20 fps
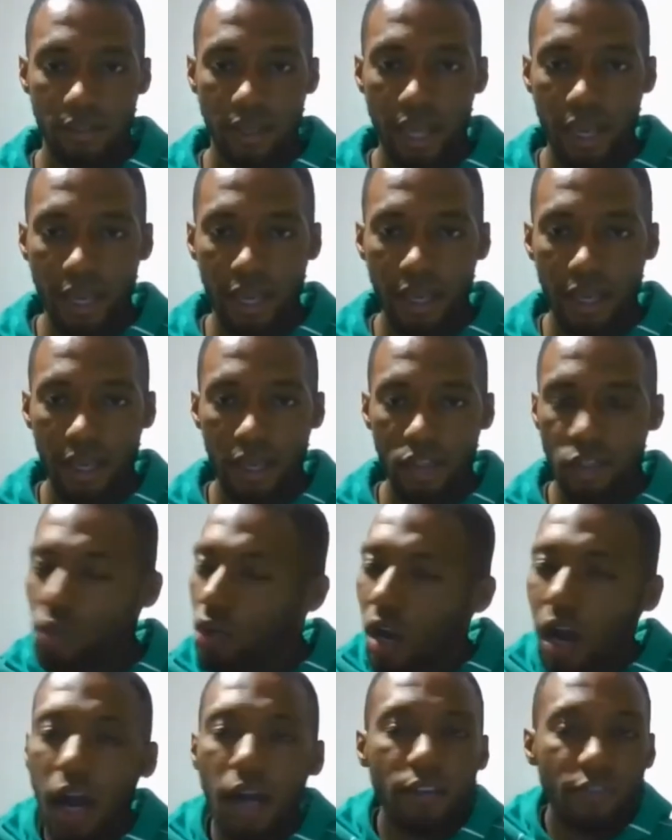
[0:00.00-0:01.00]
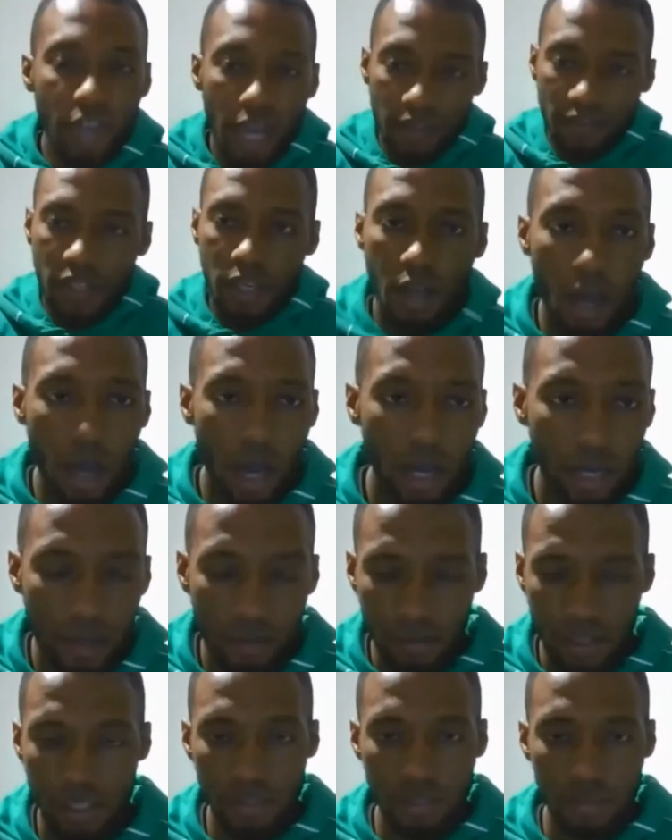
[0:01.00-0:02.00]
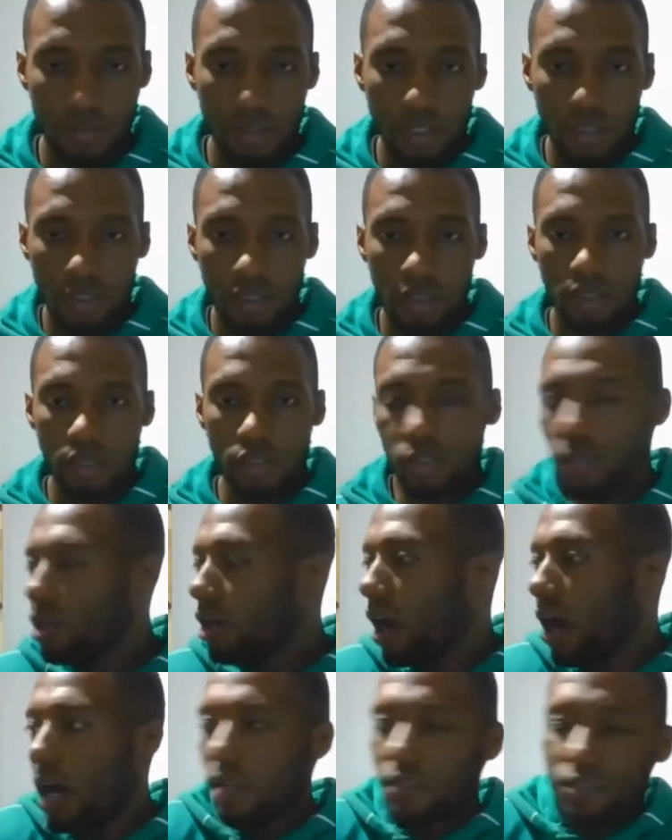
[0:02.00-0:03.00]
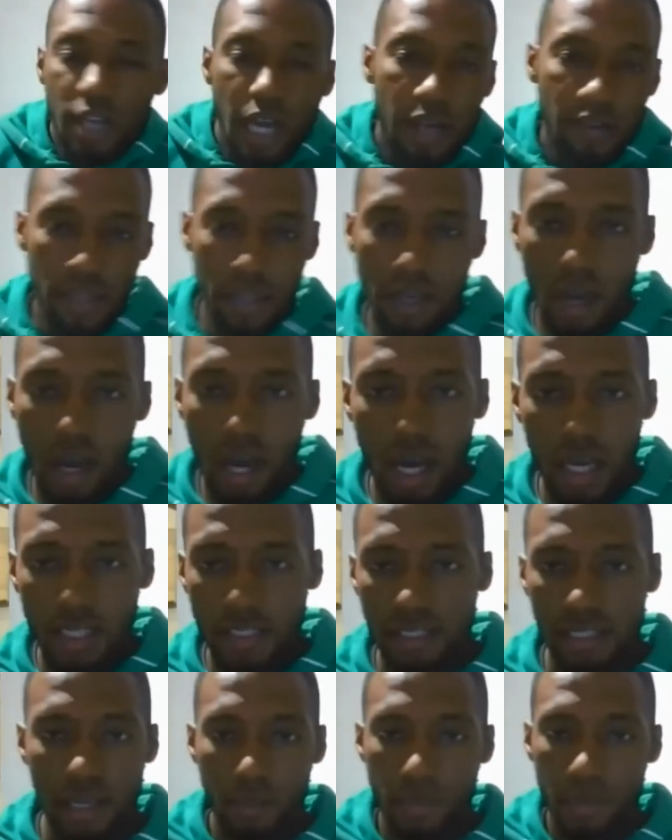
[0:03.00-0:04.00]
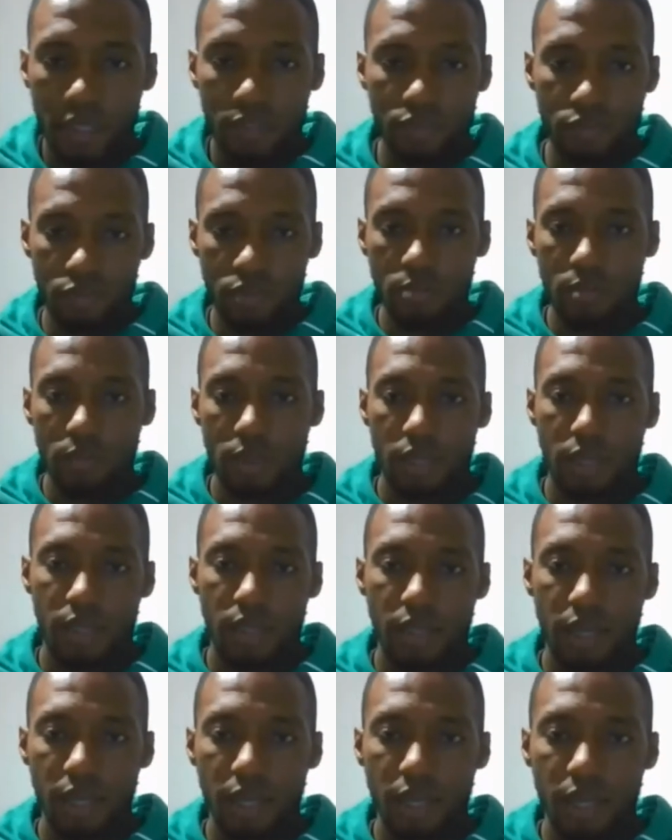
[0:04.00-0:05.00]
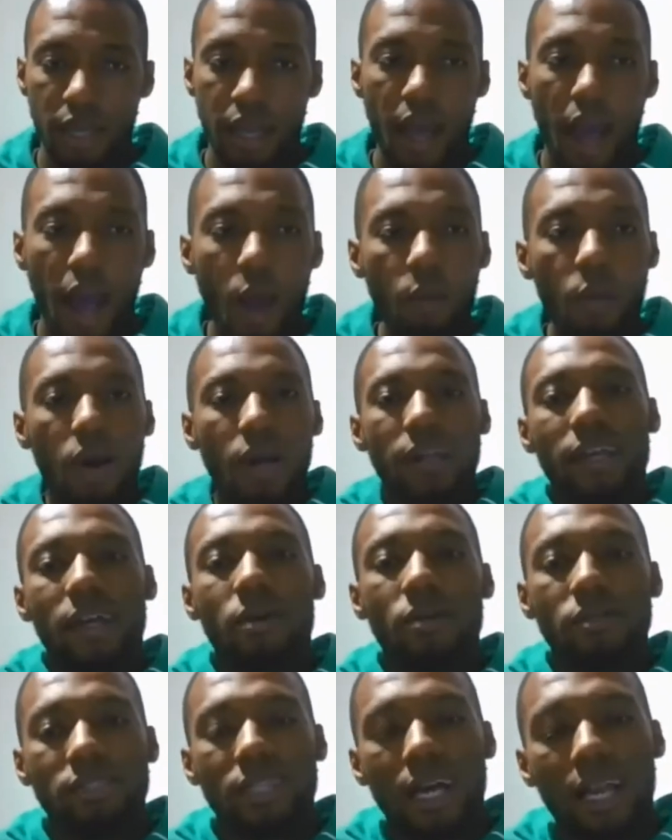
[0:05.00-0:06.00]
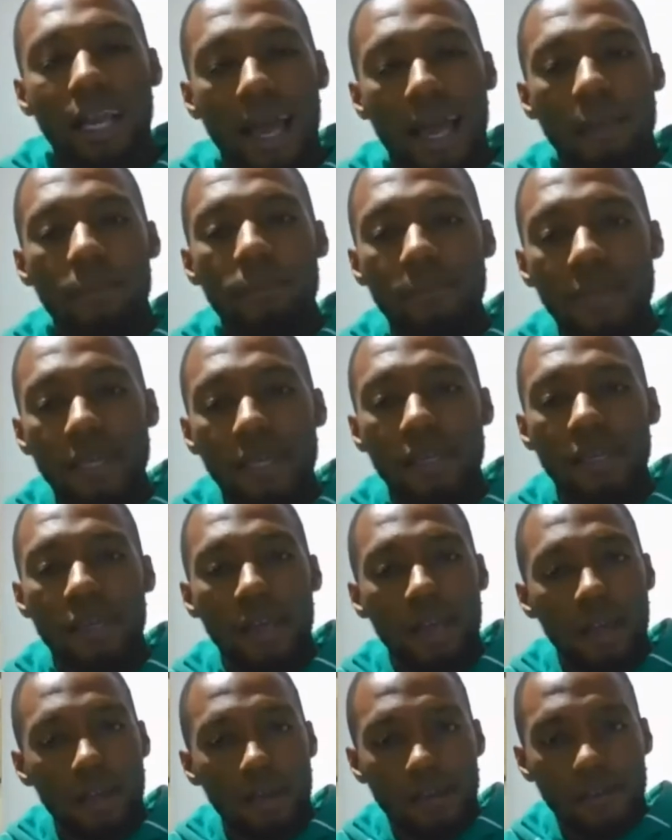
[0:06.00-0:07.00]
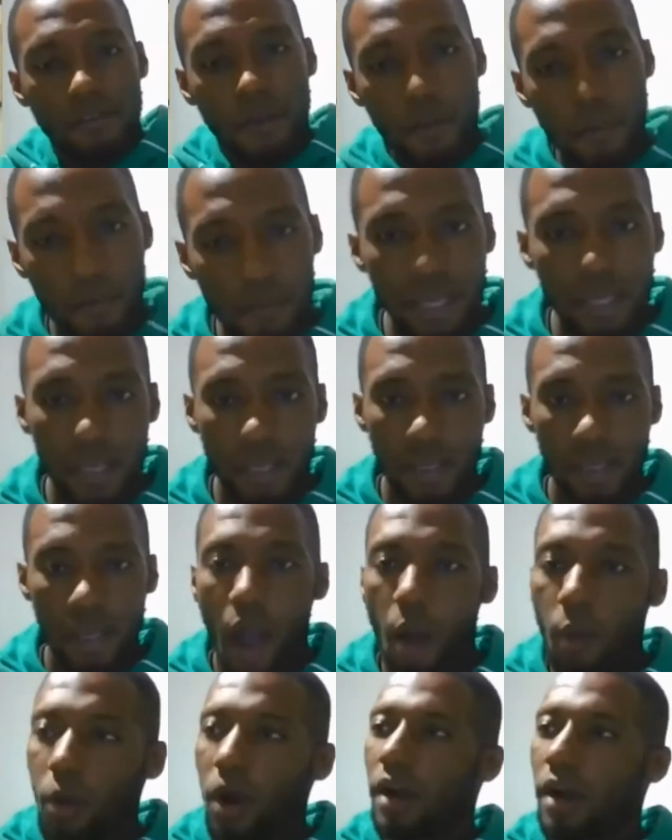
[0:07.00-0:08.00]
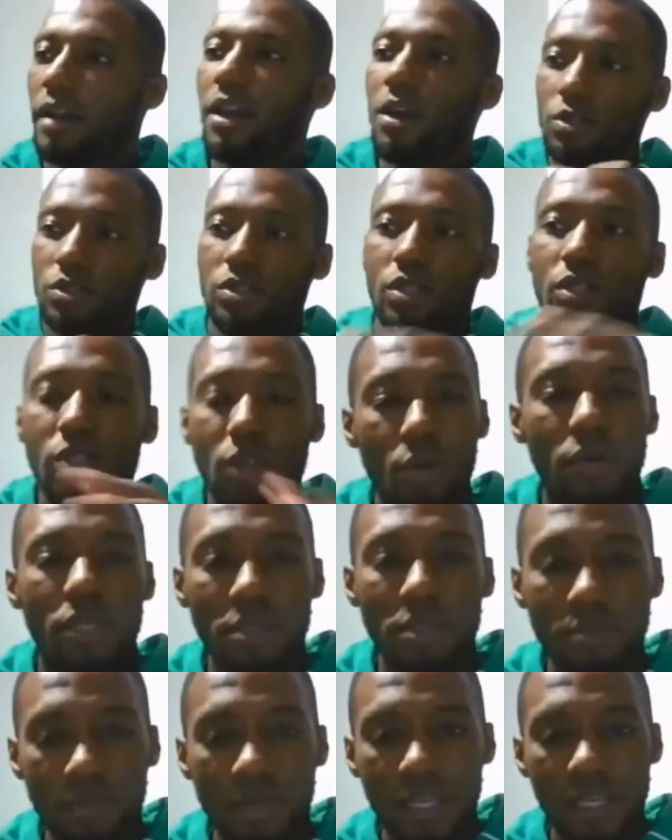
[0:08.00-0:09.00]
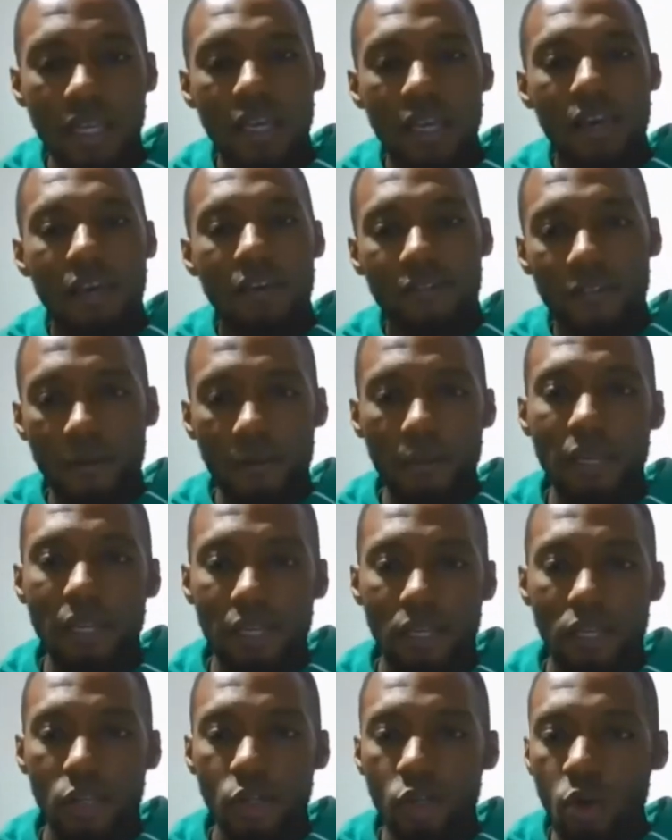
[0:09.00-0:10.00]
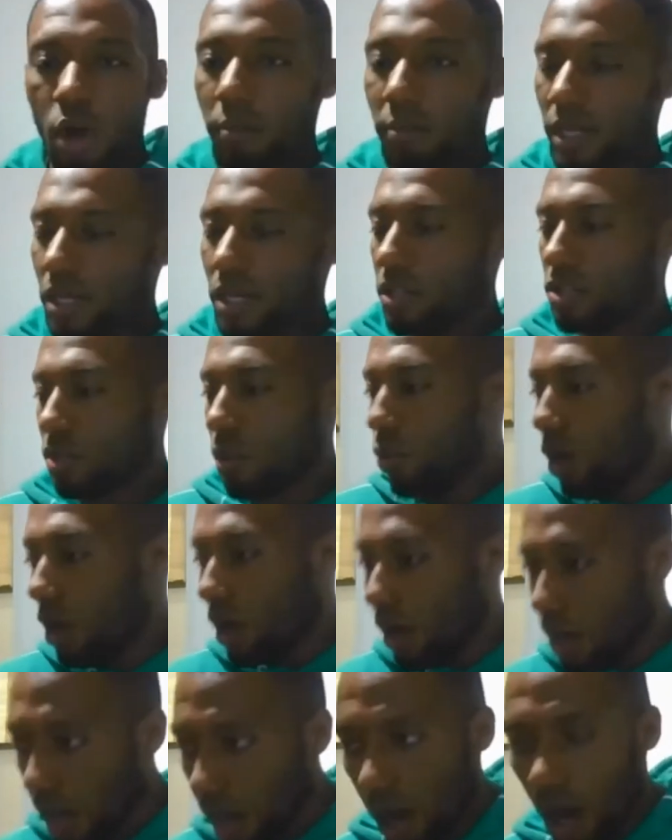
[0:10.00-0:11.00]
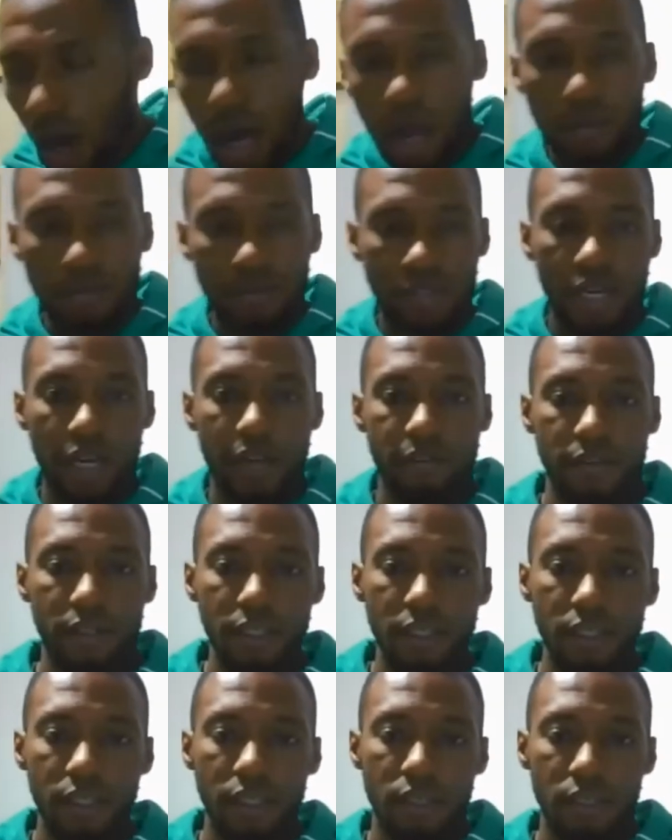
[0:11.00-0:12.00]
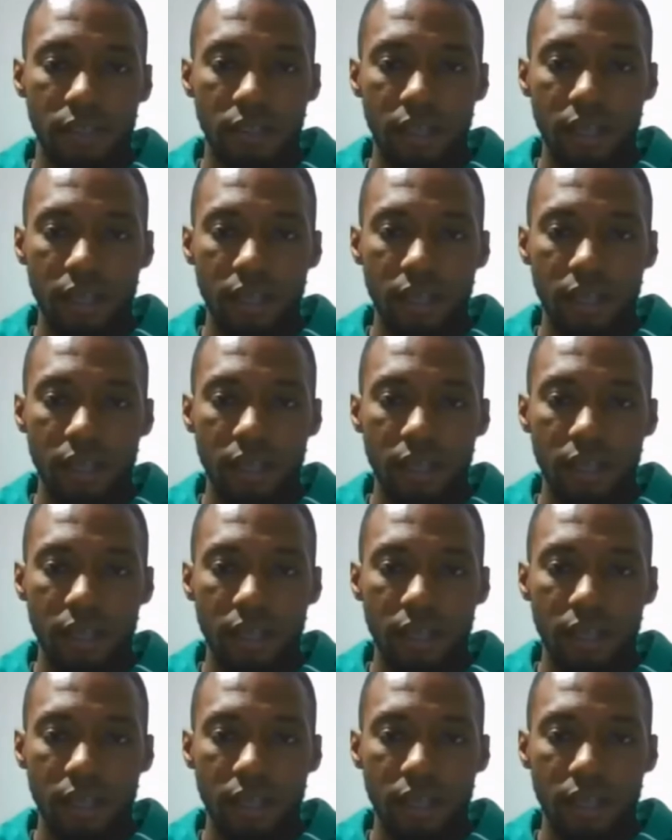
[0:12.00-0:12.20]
Yeah? You can't drive the car in a restaurant. You can't drive the car into the bedroom. Yeah? I want girls to like me for me. I want girls to know it's me for me, not because of what car I'm driving.